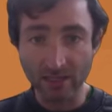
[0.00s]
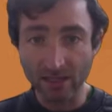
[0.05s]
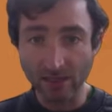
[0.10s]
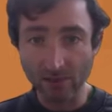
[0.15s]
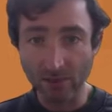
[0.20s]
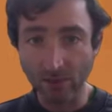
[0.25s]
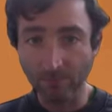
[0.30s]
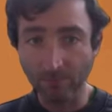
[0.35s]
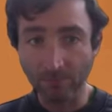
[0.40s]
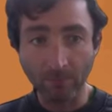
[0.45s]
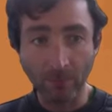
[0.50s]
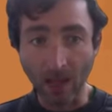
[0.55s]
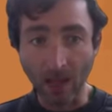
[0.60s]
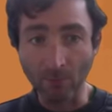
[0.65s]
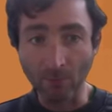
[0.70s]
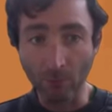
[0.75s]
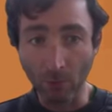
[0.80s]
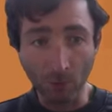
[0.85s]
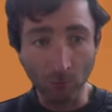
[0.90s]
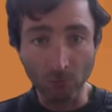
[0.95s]
section.
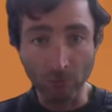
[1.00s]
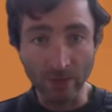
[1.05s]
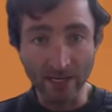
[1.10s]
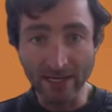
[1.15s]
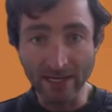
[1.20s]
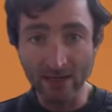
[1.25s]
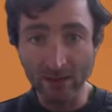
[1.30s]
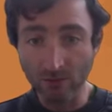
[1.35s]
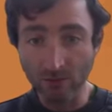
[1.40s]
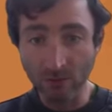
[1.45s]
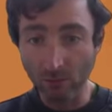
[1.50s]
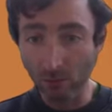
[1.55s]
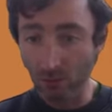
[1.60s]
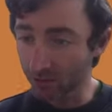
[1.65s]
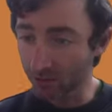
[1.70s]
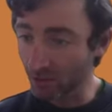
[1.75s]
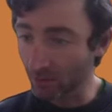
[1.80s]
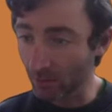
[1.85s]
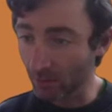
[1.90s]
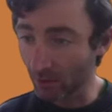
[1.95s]
I'm not reading too
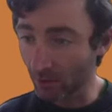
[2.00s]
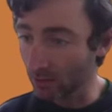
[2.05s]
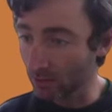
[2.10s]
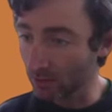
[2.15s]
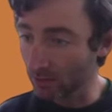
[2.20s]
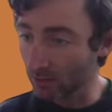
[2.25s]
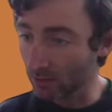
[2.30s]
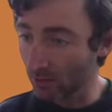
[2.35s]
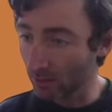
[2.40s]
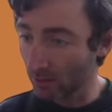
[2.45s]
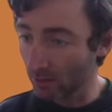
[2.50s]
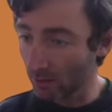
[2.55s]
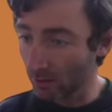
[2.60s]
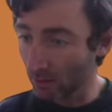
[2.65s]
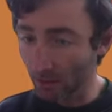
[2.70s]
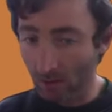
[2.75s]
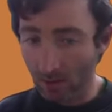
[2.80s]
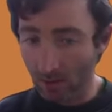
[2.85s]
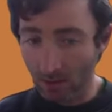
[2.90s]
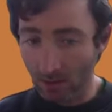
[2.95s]
much to be honest.
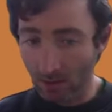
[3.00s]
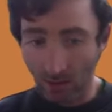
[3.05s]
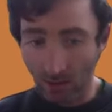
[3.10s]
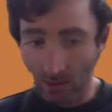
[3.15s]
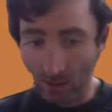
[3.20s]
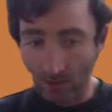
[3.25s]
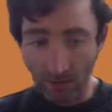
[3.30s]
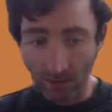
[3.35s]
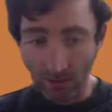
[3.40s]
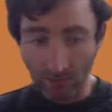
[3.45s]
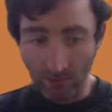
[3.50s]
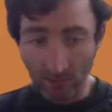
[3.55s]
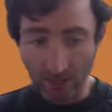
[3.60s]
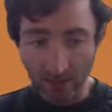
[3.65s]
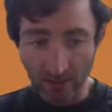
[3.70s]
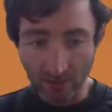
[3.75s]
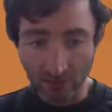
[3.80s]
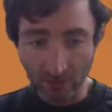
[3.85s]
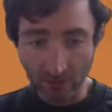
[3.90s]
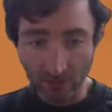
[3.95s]
I'm I'm
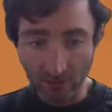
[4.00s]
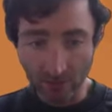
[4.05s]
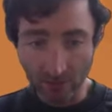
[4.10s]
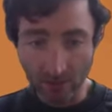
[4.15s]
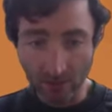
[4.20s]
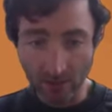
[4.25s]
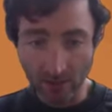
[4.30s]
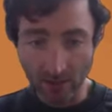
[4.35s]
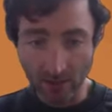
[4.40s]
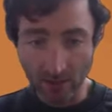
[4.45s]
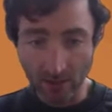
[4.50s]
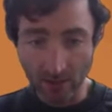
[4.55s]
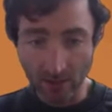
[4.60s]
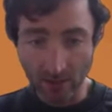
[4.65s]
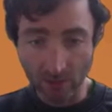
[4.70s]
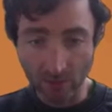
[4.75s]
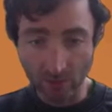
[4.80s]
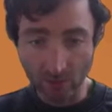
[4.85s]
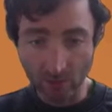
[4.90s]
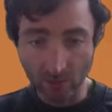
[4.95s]
kind of just uh,
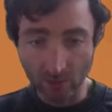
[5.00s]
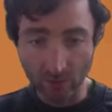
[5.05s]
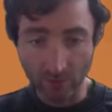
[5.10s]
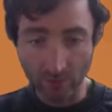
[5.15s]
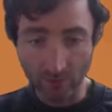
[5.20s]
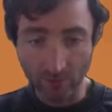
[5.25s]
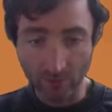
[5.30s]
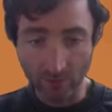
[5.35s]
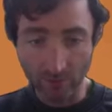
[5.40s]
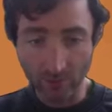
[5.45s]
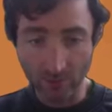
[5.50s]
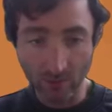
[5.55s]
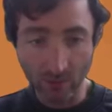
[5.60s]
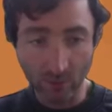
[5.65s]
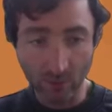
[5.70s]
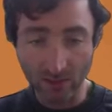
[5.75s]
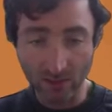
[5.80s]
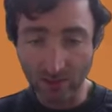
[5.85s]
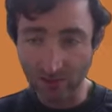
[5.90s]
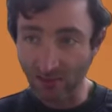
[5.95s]
scrolling
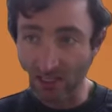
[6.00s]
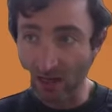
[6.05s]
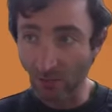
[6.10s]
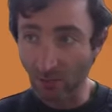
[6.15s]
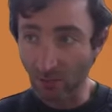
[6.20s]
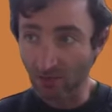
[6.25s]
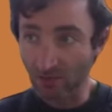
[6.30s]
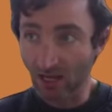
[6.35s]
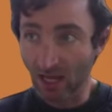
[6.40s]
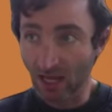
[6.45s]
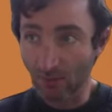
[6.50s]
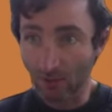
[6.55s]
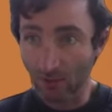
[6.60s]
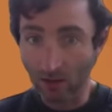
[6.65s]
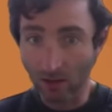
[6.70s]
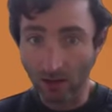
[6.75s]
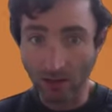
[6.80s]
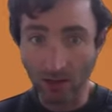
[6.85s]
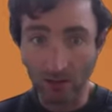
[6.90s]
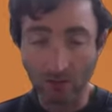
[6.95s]
through. This is how much time
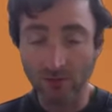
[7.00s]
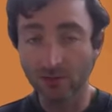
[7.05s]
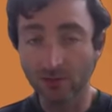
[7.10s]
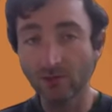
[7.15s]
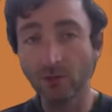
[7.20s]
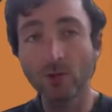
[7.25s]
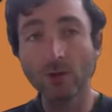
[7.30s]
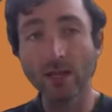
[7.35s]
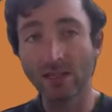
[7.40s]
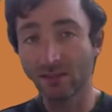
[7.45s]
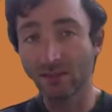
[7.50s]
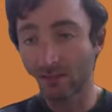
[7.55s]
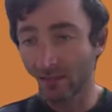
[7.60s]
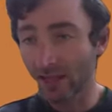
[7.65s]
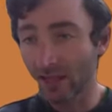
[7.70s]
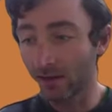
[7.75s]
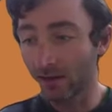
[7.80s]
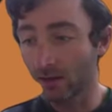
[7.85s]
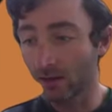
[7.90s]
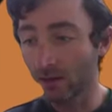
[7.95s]
because if you're getting
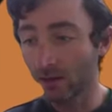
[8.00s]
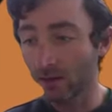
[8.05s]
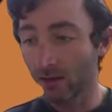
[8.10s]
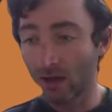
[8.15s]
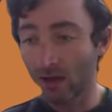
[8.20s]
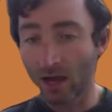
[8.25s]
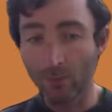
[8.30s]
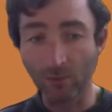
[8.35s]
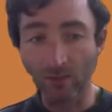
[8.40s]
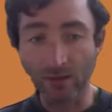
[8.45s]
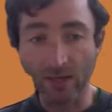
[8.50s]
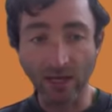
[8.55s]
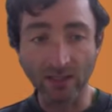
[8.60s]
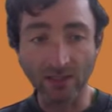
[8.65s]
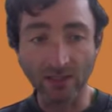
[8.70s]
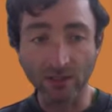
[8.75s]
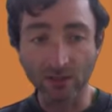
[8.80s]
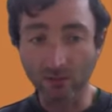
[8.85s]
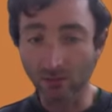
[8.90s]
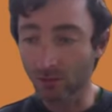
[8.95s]
ten
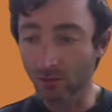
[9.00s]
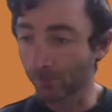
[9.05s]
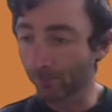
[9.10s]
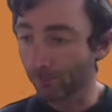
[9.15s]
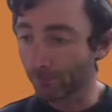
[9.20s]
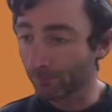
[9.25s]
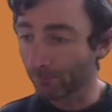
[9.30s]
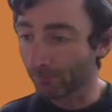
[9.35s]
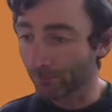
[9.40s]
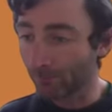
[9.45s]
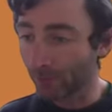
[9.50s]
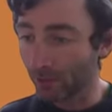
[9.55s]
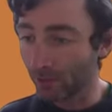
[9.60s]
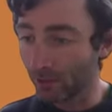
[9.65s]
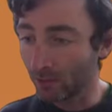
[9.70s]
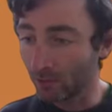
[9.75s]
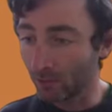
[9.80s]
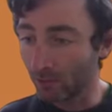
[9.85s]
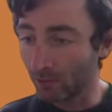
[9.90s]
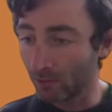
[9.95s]
applications.
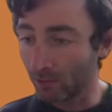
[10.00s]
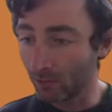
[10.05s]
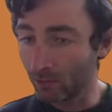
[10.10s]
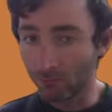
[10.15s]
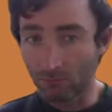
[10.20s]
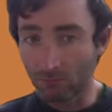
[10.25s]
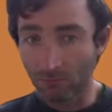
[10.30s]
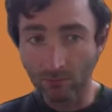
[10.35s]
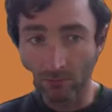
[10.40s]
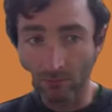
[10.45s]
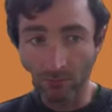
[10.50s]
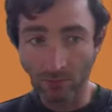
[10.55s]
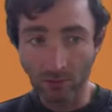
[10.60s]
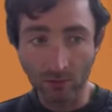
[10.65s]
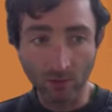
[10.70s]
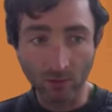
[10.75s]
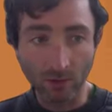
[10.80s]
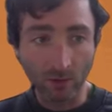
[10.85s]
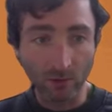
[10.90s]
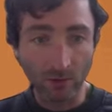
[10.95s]
You've got to,
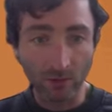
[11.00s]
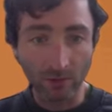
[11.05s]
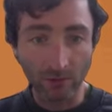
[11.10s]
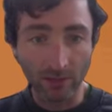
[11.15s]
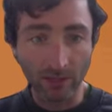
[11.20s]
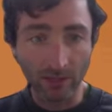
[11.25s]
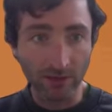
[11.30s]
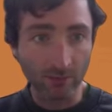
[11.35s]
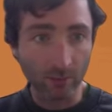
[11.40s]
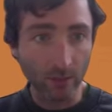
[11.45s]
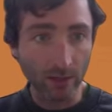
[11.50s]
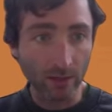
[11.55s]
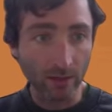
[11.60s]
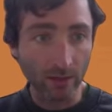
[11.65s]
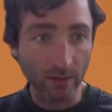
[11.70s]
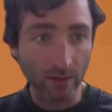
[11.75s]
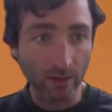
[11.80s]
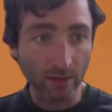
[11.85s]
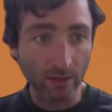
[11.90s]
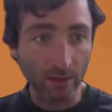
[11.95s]
you're not going to read every
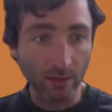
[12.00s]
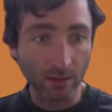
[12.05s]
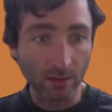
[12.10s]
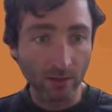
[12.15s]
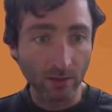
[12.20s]
word on it.